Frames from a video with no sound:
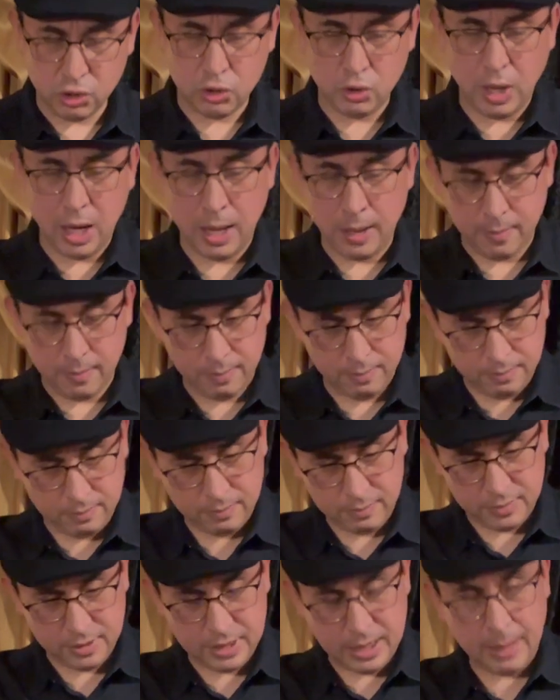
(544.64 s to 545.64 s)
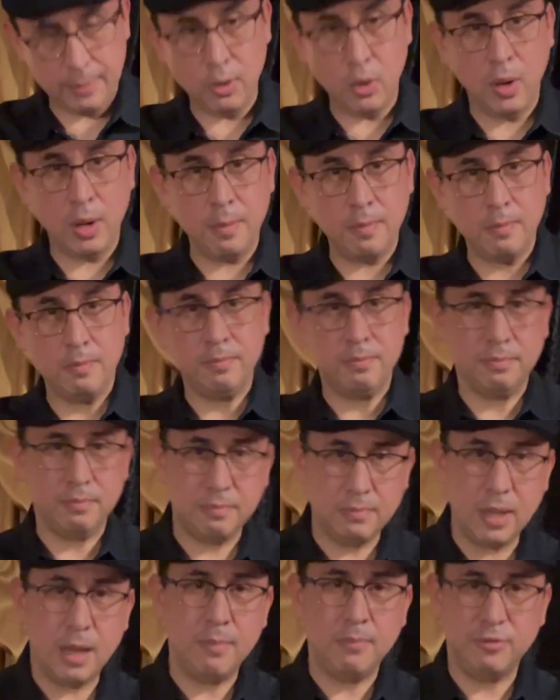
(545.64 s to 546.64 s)
drop. See, I'm
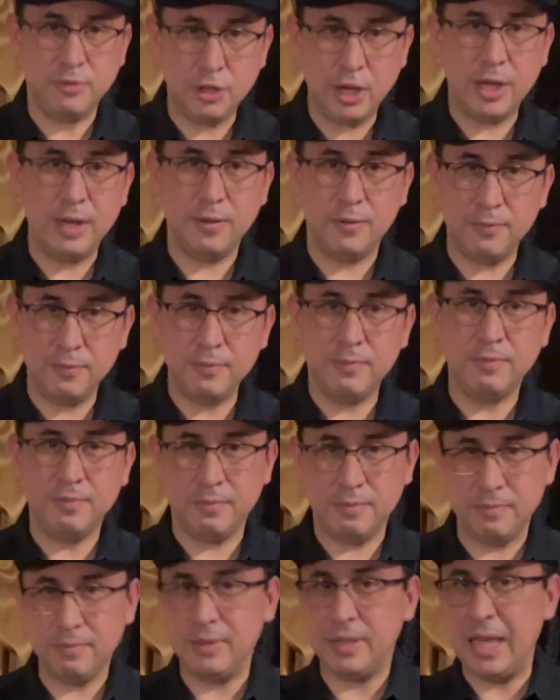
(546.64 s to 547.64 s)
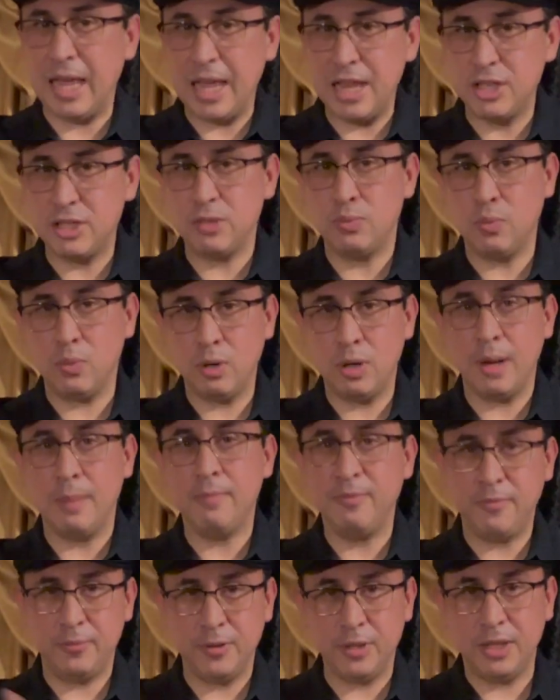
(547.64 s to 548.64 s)
trying to gauge where
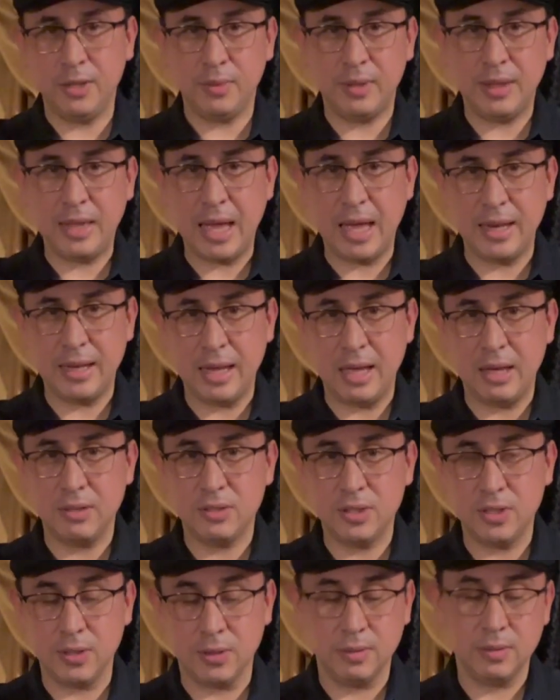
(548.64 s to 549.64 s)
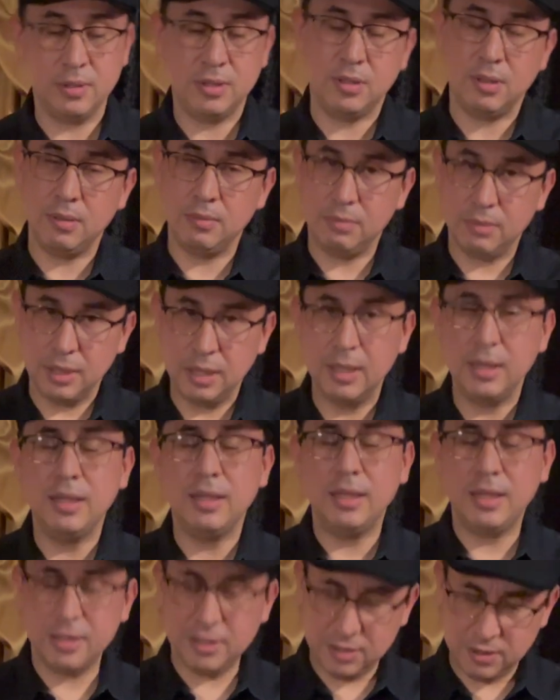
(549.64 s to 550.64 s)
I'm feeling with that now too. So
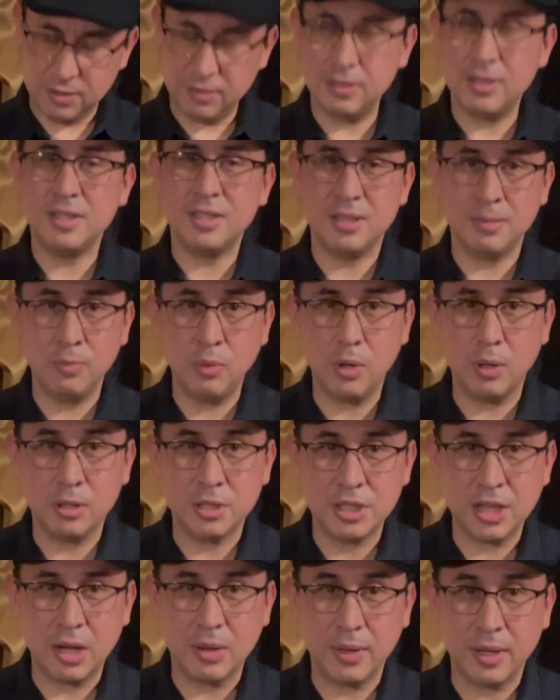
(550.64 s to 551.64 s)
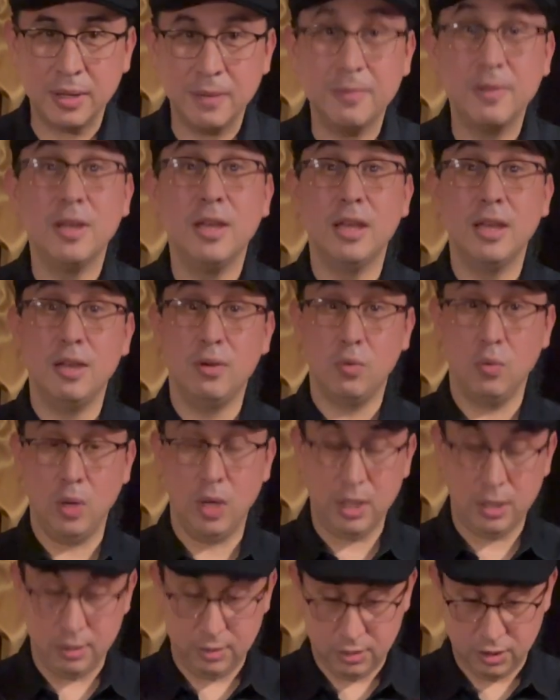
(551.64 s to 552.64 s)
let's do this some more, shall we?
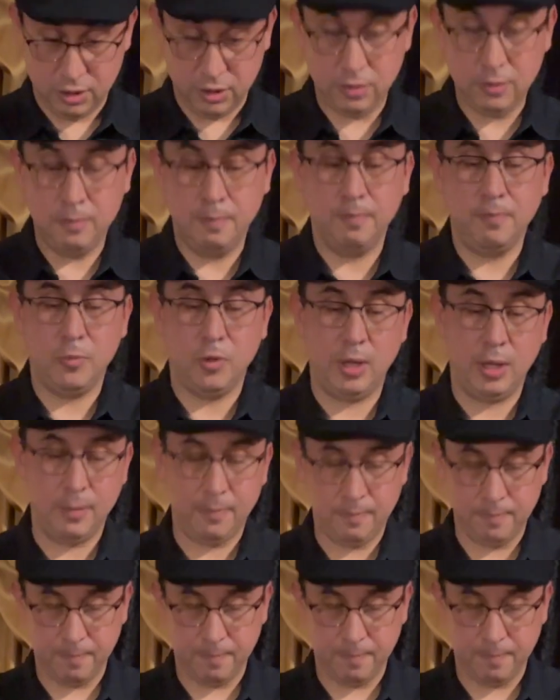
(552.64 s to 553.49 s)
1, 2, 3.